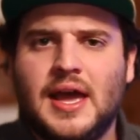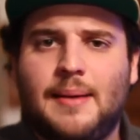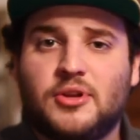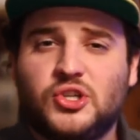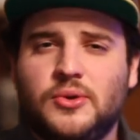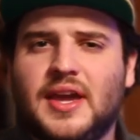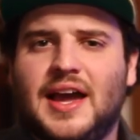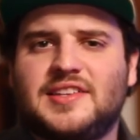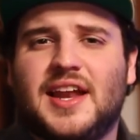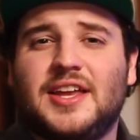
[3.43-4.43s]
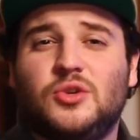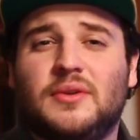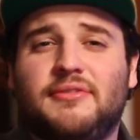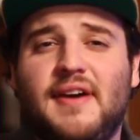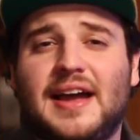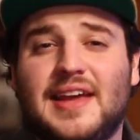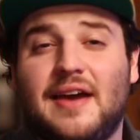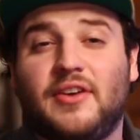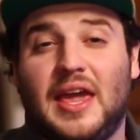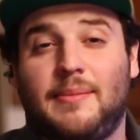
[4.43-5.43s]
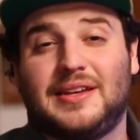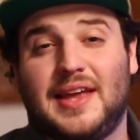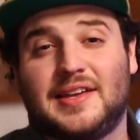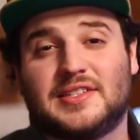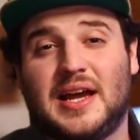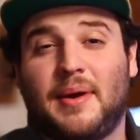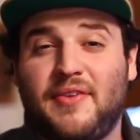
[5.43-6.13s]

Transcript: I'm gonna show you guys that I do in fact have a gaming desktop.